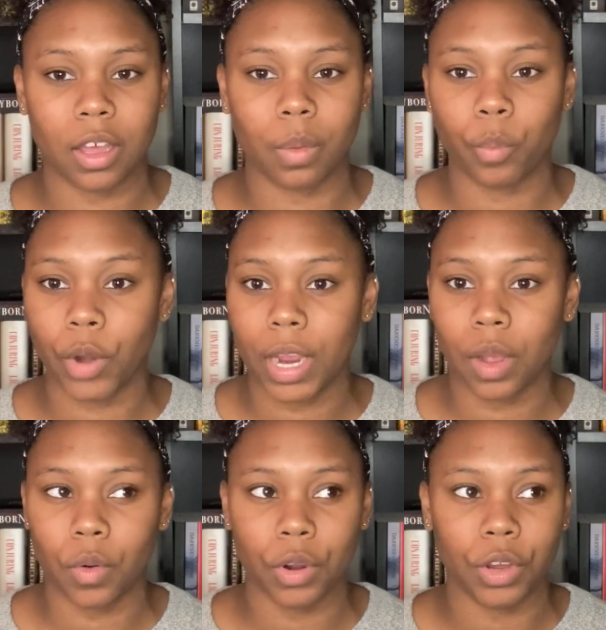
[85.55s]
a
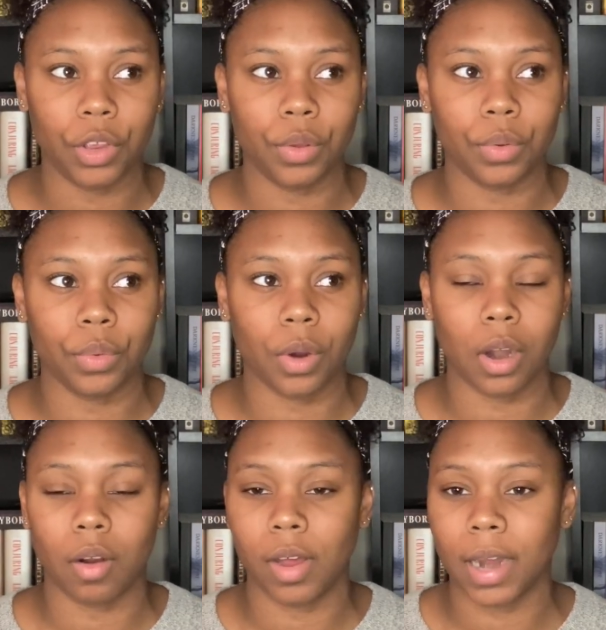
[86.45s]
break or you
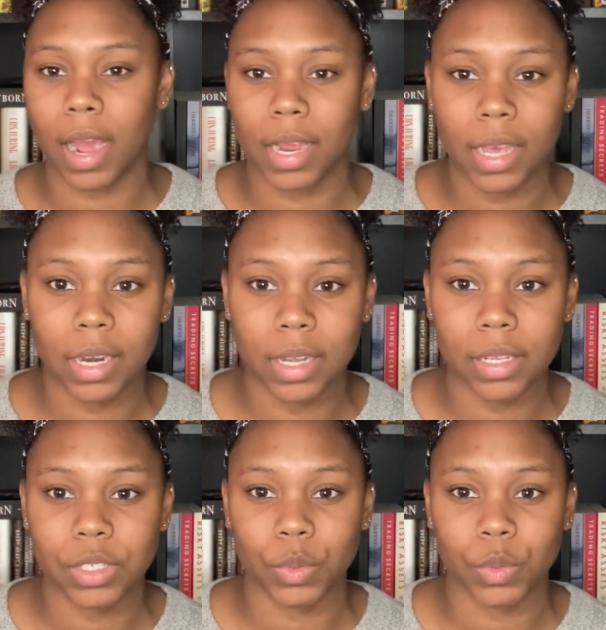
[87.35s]
are on hiatus